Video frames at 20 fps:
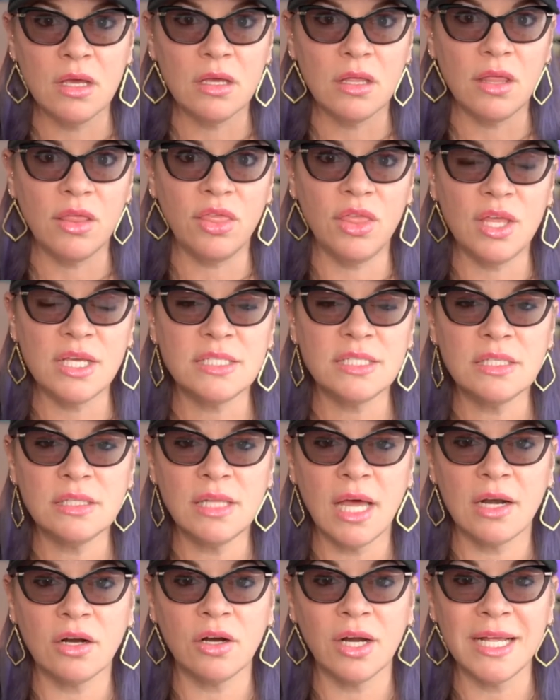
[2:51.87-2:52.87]
this
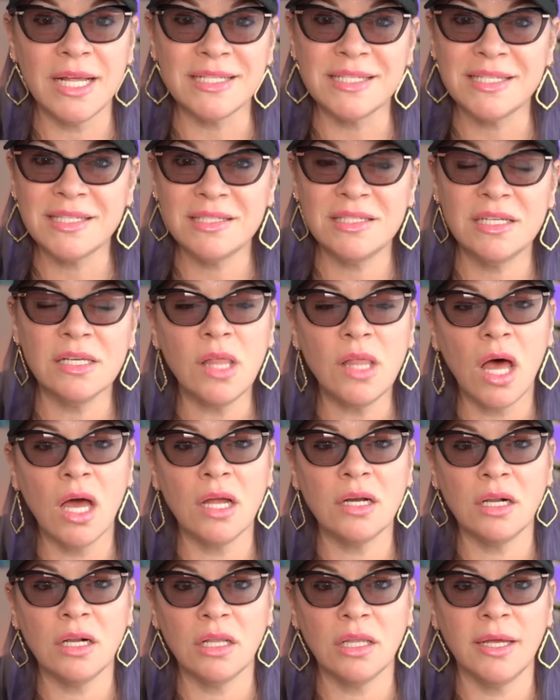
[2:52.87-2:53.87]
letter, it's still
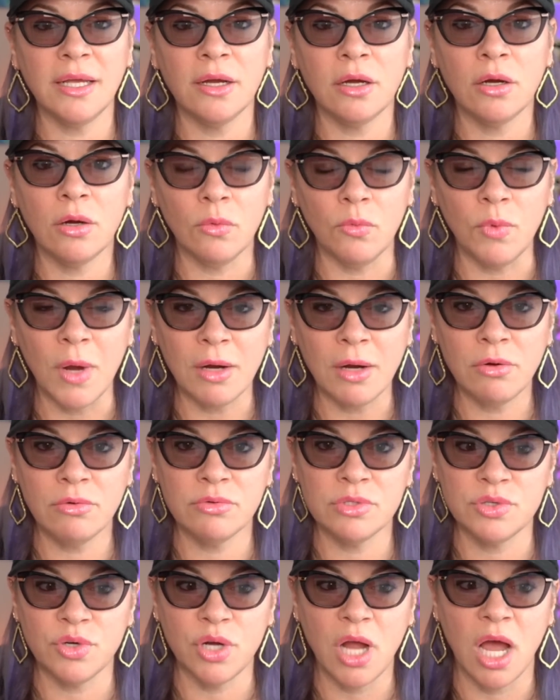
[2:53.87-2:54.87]
unclear where it
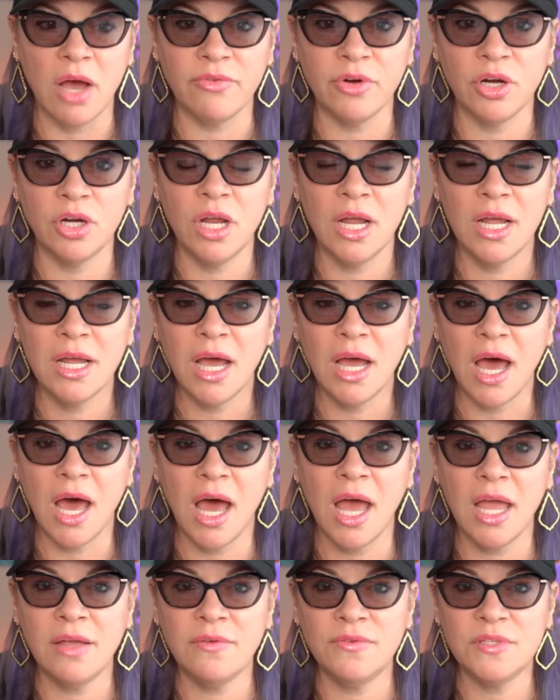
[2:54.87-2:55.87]
was recovered.
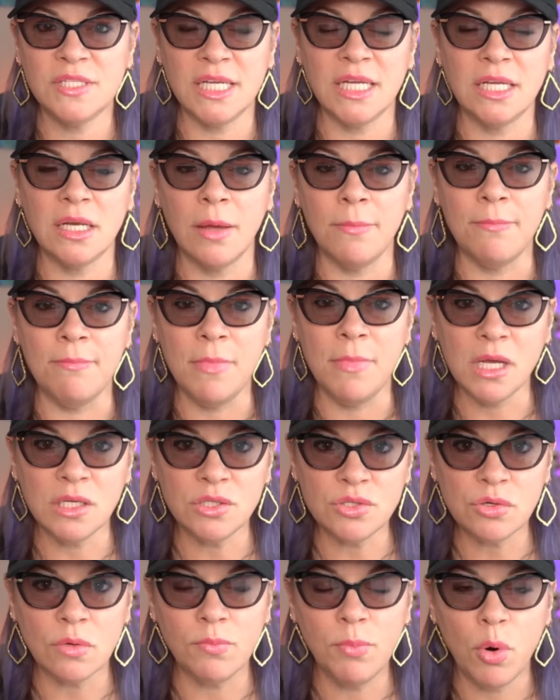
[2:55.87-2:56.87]
I have seen
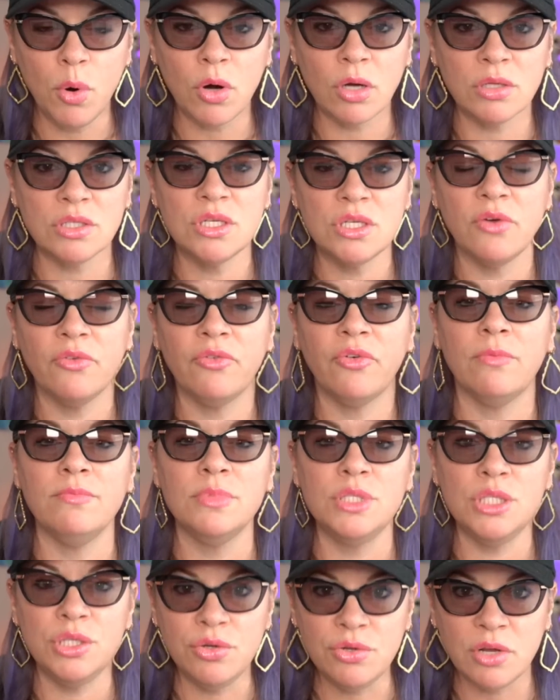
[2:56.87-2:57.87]
mixed reports from
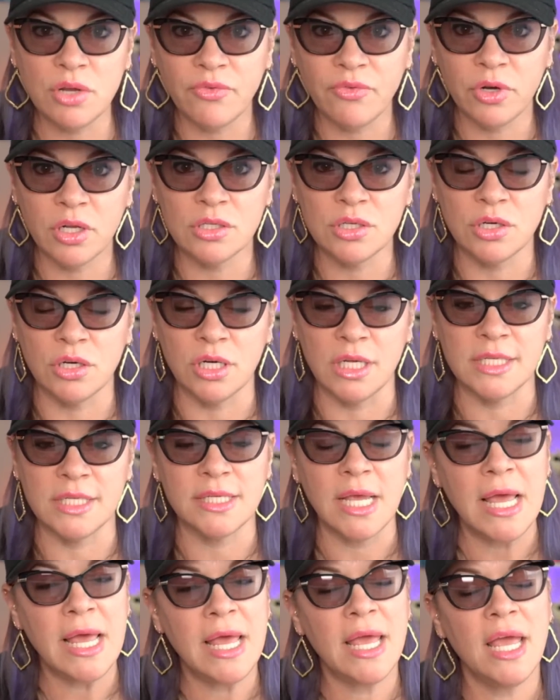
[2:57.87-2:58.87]
two different attorneys.
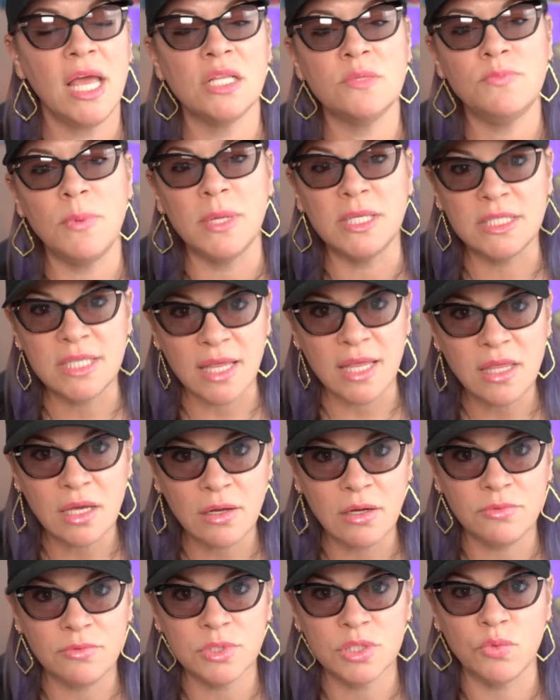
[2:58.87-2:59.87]
It's been said that
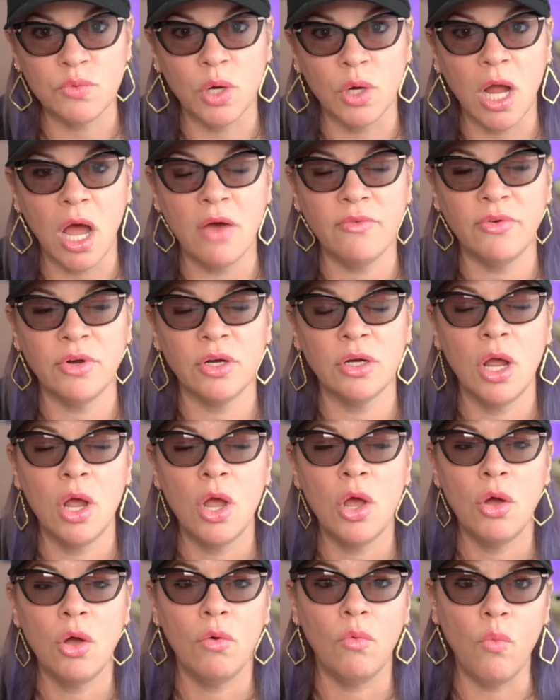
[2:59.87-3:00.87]
it was recovered
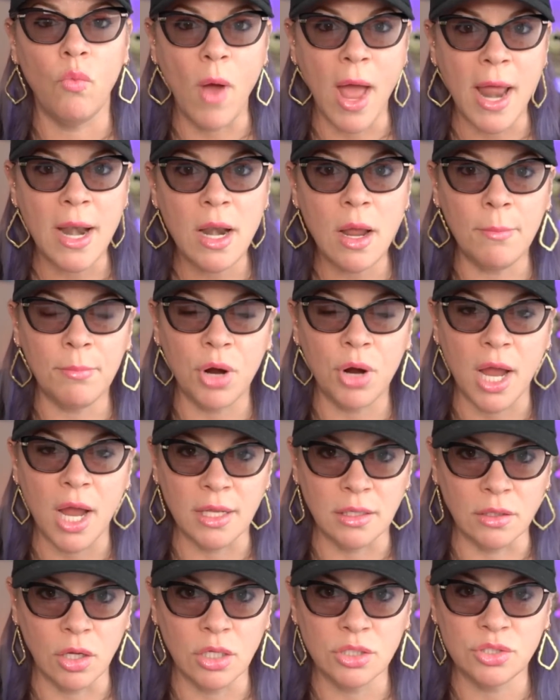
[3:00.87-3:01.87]
when
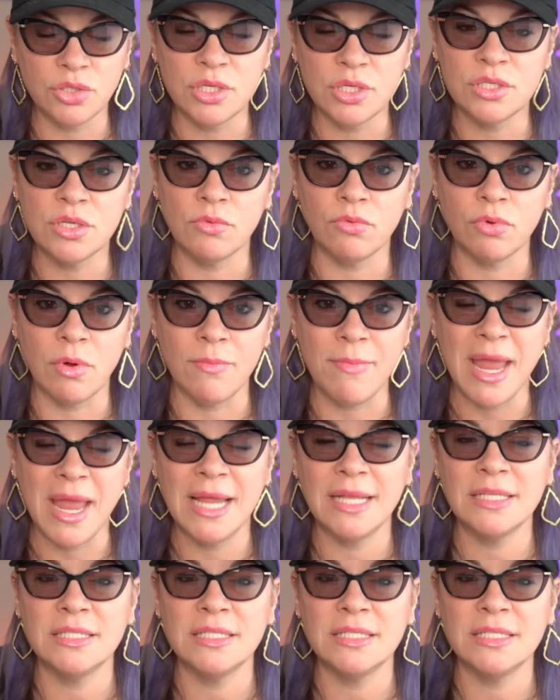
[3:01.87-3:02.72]
Brian Laundry's remains